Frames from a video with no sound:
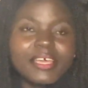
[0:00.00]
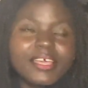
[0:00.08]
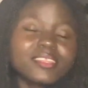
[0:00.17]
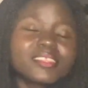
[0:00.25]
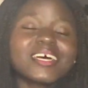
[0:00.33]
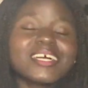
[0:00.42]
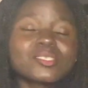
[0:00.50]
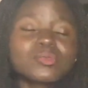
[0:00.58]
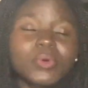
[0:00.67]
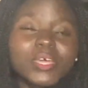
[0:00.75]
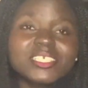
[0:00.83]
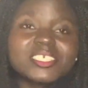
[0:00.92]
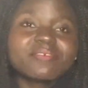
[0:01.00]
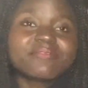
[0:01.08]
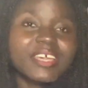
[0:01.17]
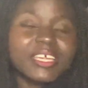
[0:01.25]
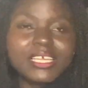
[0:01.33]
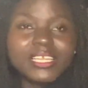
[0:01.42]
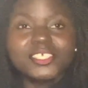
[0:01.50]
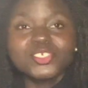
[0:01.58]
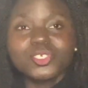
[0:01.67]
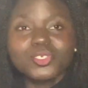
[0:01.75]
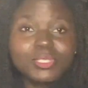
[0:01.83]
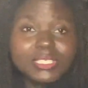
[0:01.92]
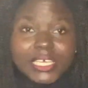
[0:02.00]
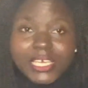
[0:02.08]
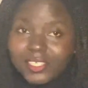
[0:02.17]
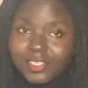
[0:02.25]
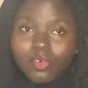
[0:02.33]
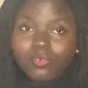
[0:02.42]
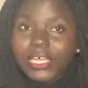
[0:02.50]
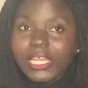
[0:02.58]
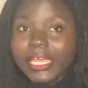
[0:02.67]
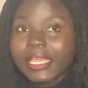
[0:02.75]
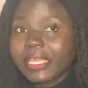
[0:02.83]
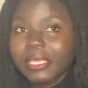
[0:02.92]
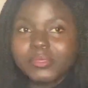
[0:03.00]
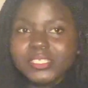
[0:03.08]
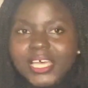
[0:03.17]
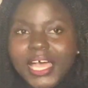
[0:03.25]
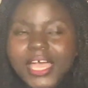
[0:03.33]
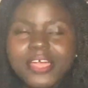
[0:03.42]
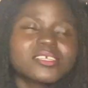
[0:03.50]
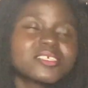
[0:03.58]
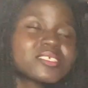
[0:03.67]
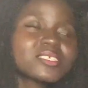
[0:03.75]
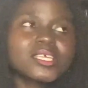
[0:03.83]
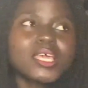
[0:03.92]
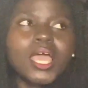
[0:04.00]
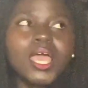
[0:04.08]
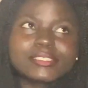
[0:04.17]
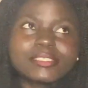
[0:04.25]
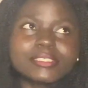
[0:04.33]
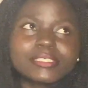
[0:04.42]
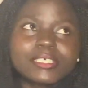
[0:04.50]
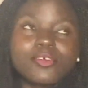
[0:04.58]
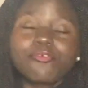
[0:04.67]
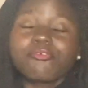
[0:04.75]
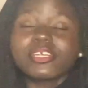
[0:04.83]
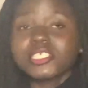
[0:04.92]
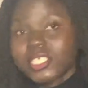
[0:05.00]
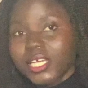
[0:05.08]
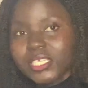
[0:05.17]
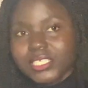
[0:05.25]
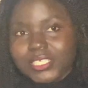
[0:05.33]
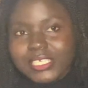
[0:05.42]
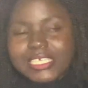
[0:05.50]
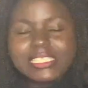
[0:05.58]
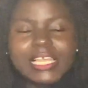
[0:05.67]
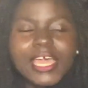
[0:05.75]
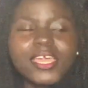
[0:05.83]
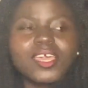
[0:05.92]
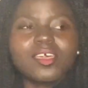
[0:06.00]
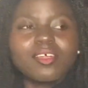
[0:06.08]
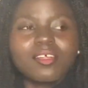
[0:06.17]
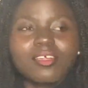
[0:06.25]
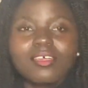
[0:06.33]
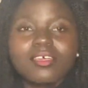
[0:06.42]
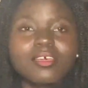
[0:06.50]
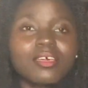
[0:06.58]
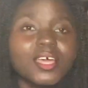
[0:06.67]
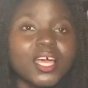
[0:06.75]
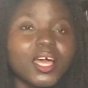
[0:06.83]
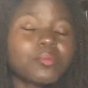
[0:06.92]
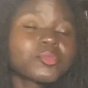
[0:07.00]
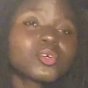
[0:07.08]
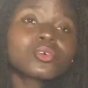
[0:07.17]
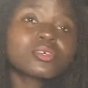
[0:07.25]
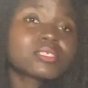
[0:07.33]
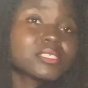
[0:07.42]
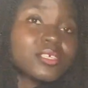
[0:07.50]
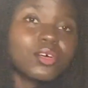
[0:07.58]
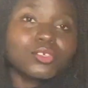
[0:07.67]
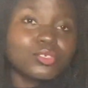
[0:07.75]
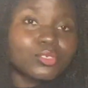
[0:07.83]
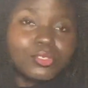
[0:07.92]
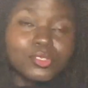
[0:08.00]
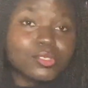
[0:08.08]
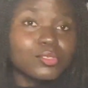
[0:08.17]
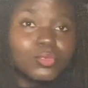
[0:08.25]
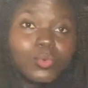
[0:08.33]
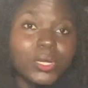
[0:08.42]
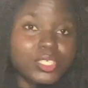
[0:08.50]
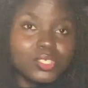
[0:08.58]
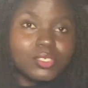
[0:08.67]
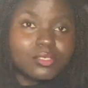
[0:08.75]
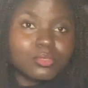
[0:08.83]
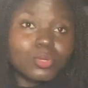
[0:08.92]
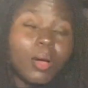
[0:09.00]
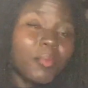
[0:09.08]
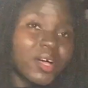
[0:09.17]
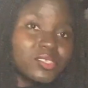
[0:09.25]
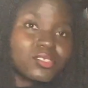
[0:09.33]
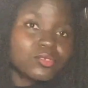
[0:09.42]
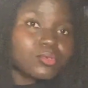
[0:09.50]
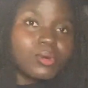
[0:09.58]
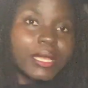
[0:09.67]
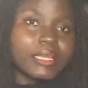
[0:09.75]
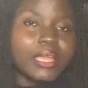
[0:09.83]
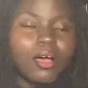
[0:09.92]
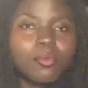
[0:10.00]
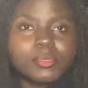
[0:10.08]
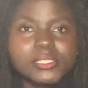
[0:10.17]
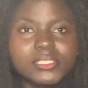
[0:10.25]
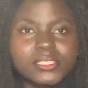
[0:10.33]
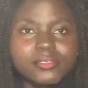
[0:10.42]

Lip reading: And that's when she finally introduces herself, that her name is Iris. Richard is like, I'm not going to tell you not to do what you're about to do right now, but